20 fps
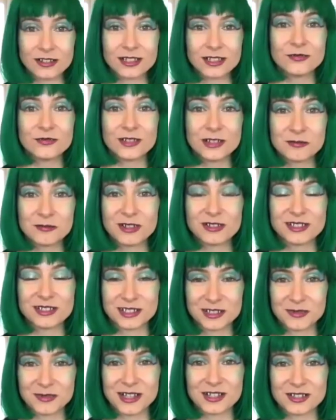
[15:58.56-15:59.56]
living
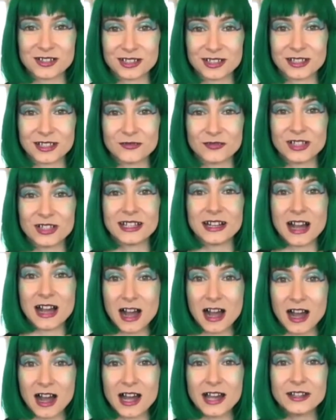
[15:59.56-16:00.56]
multidimensionally, living at a
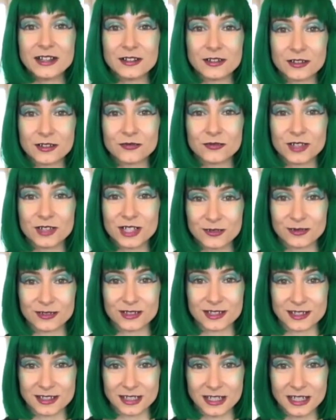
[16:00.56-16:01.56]
higher
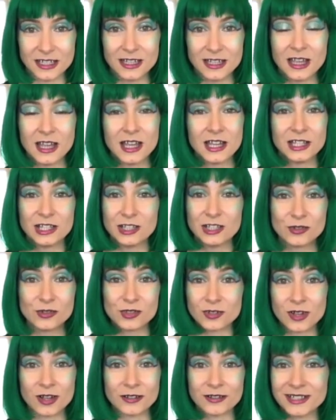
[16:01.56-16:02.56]
frequency, you do
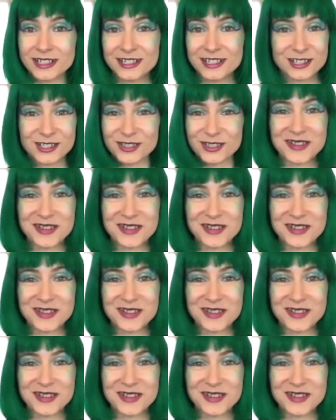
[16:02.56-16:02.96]
not need to do